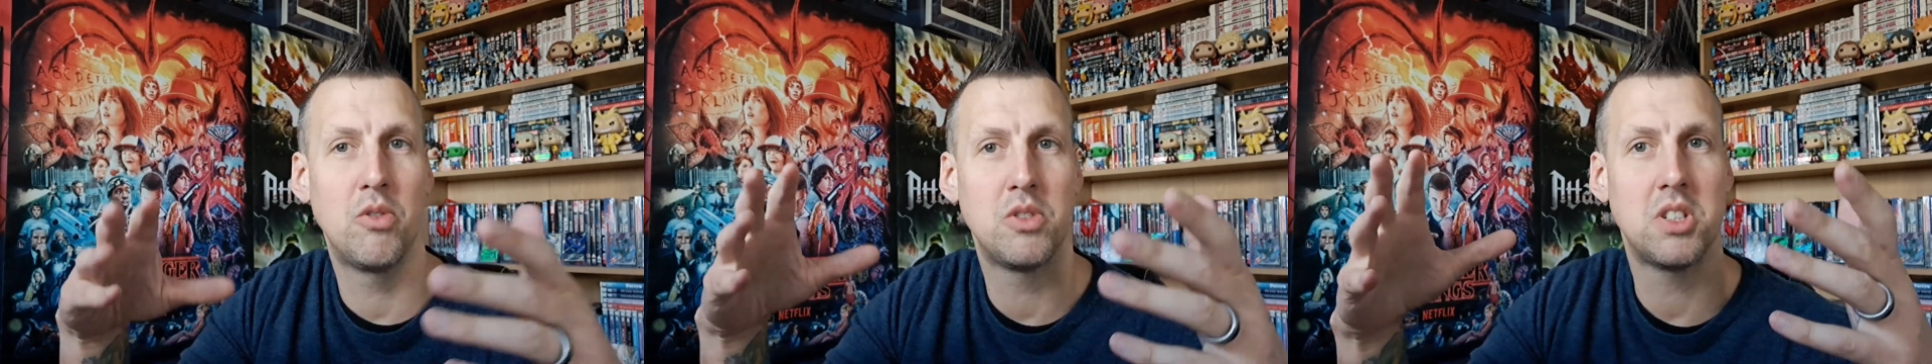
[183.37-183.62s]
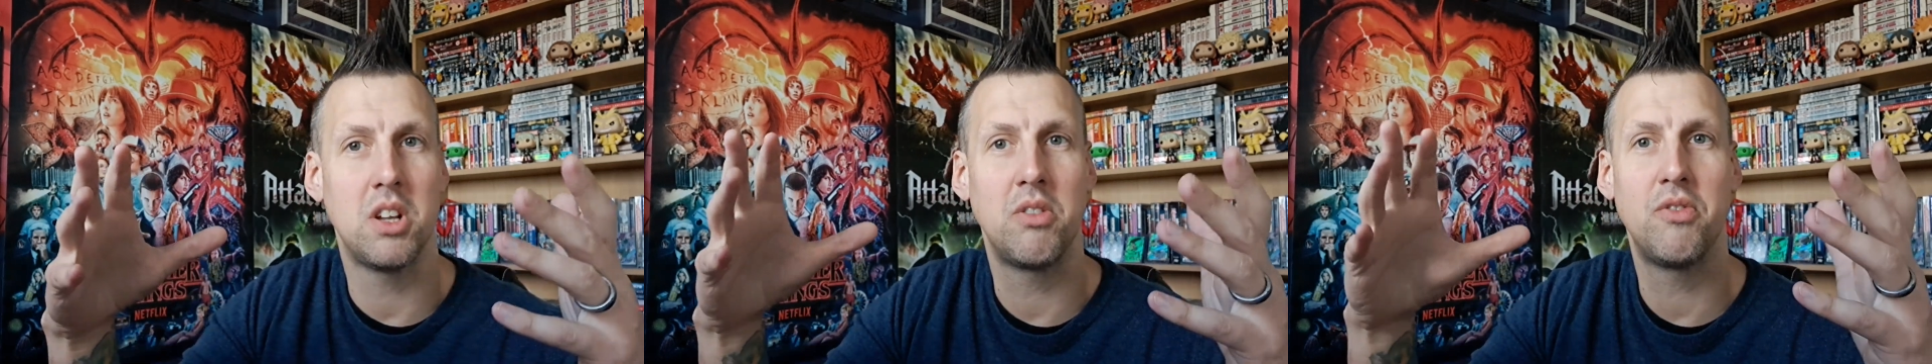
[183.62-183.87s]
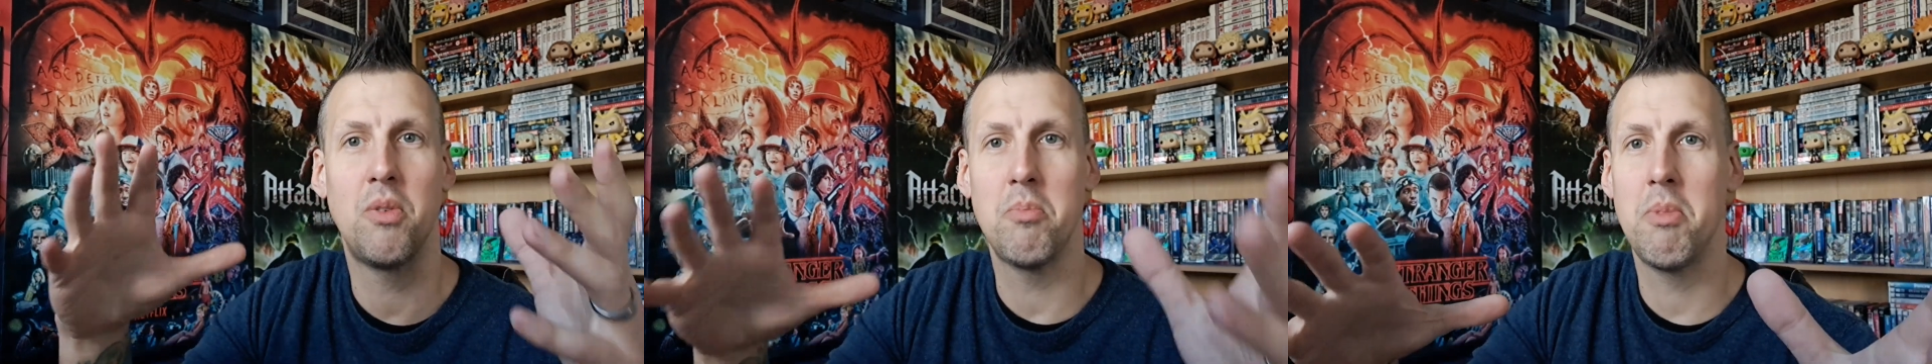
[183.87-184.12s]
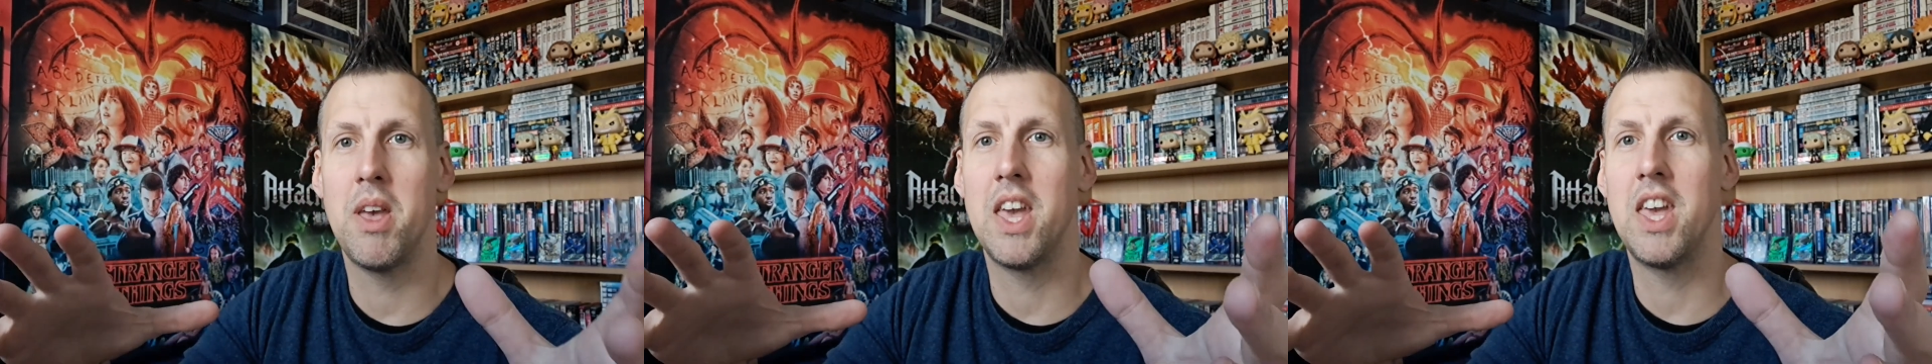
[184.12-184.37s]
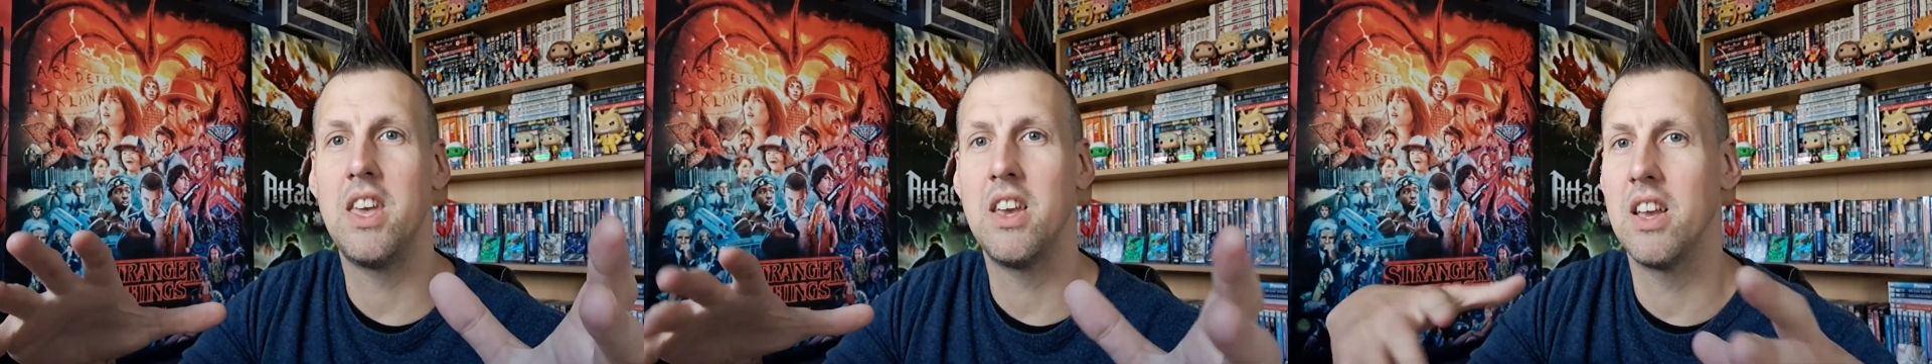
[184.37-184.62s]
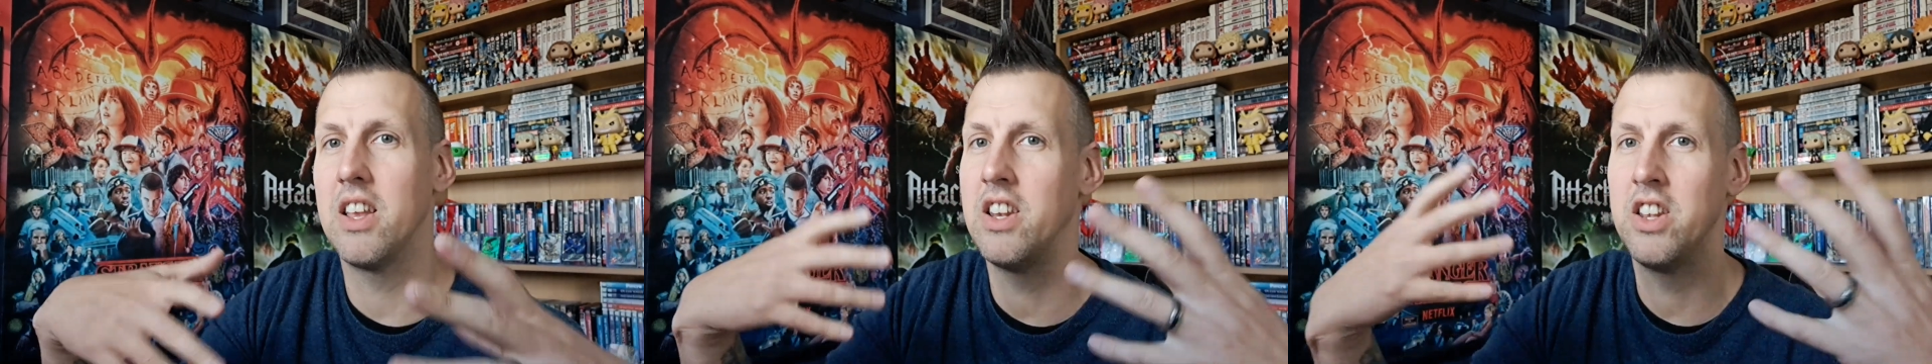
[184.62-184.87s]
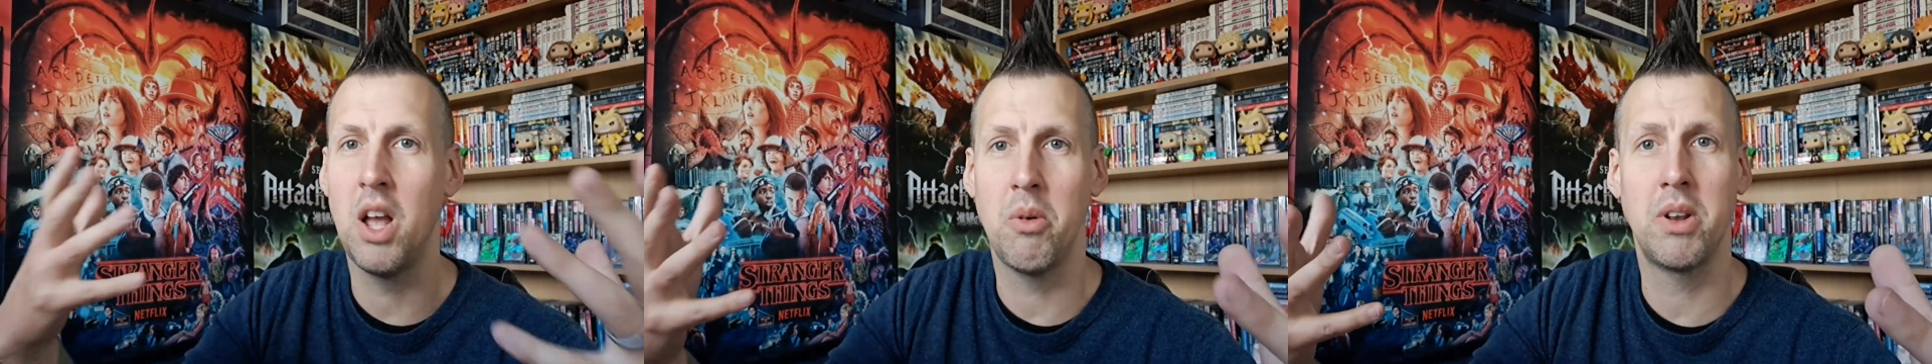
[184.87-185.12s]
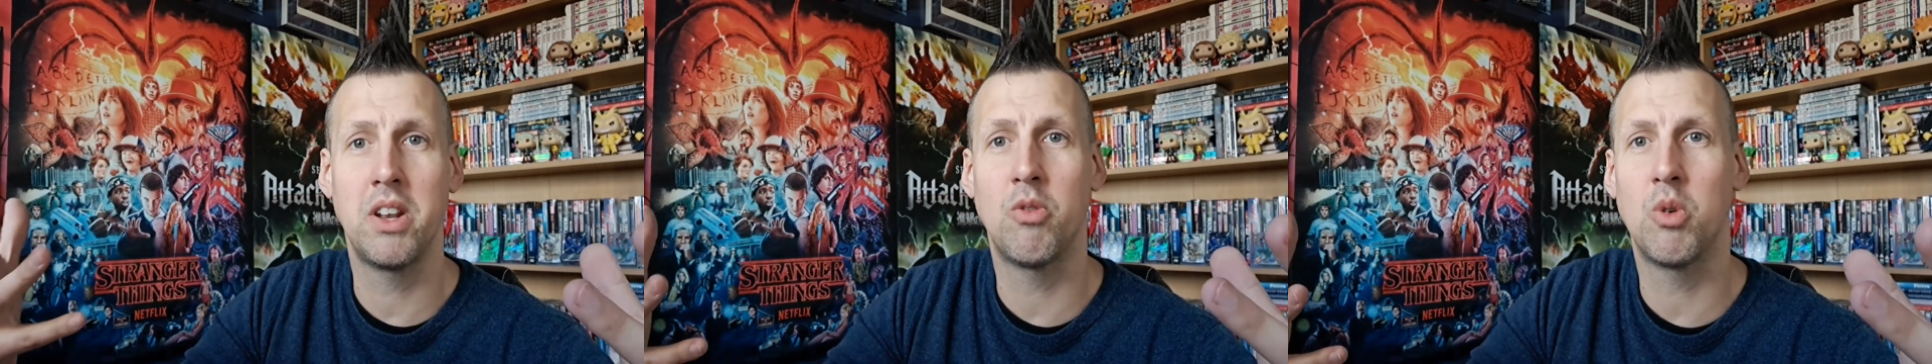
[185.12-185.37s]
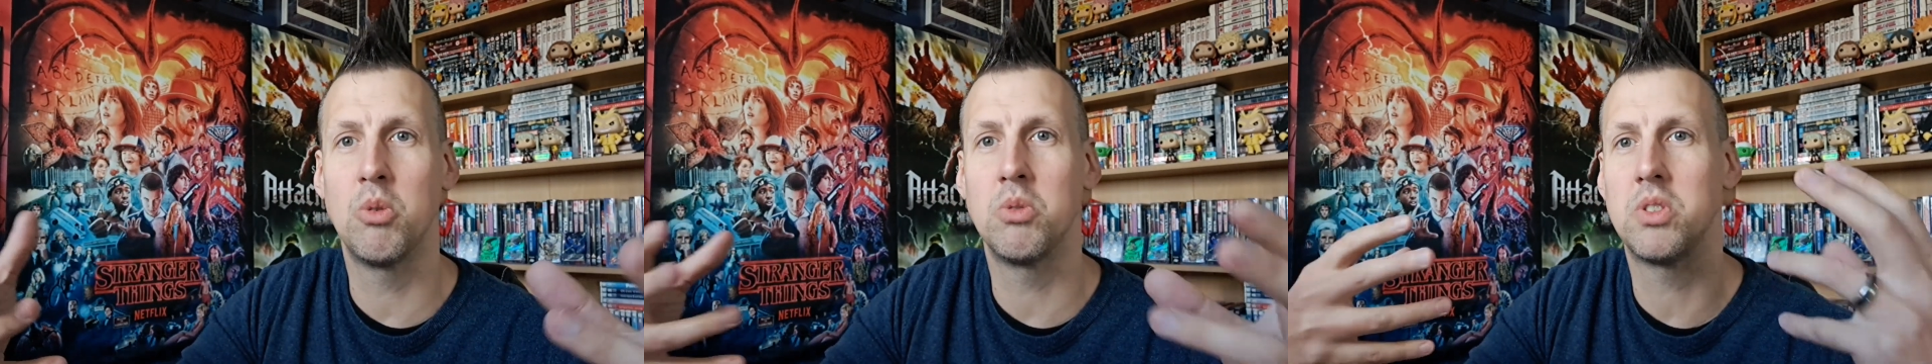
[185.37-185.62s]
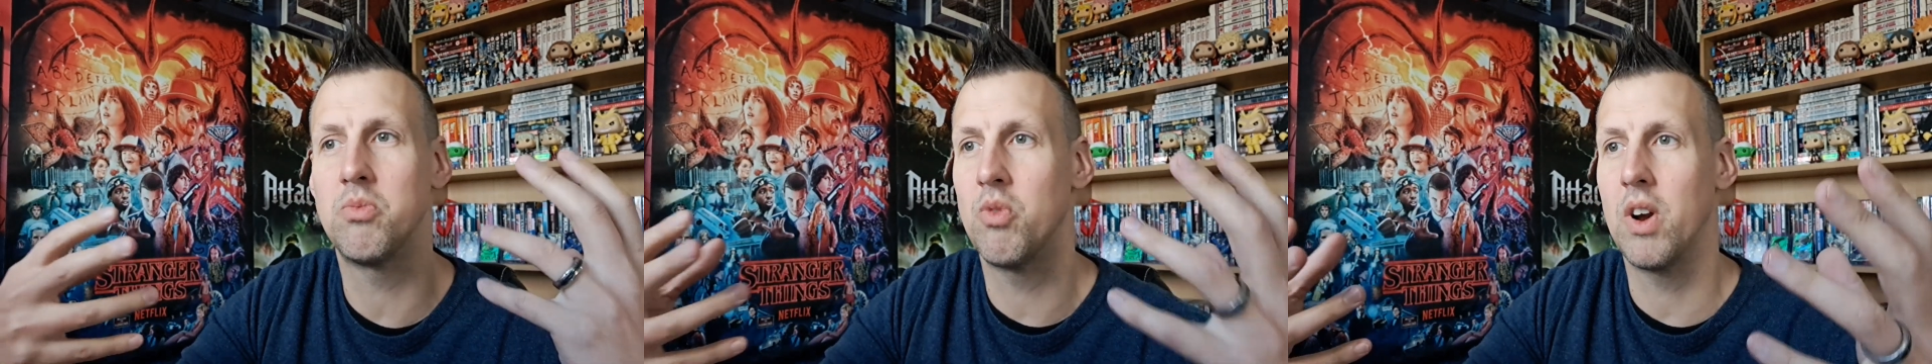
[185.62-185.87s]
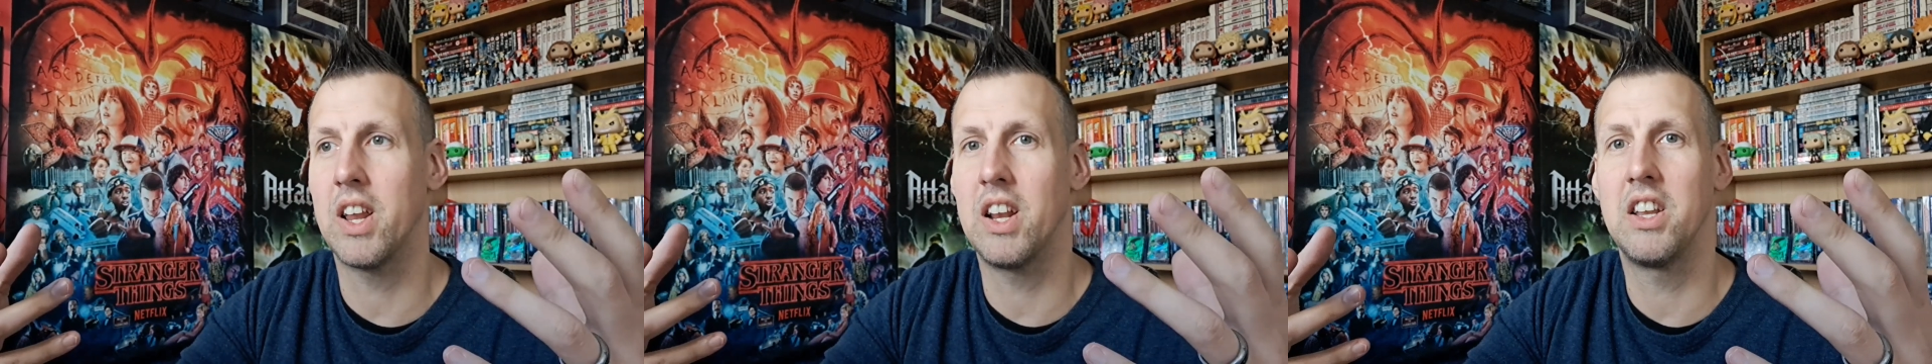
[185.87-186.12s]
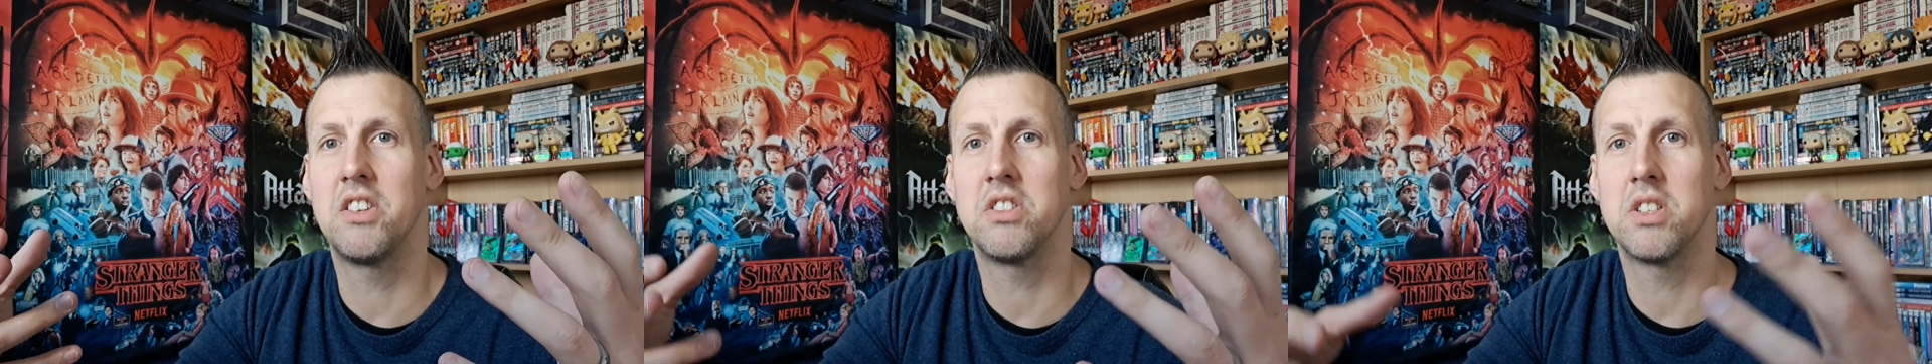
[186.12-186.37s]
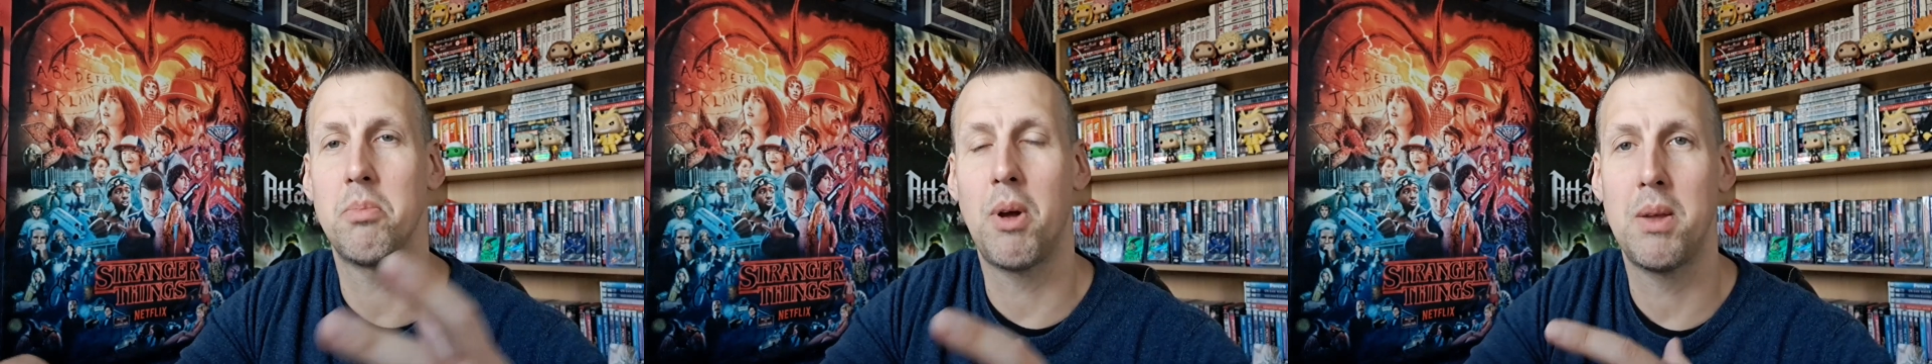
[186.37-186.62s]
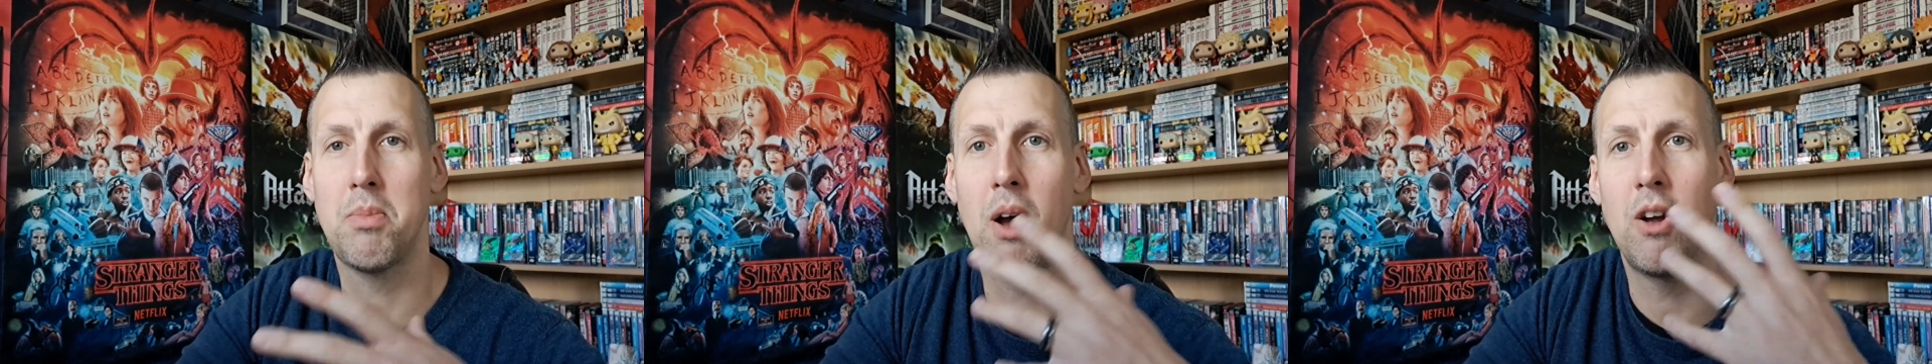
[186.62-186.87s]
So for me, knowing the rules and regulations of PayPal,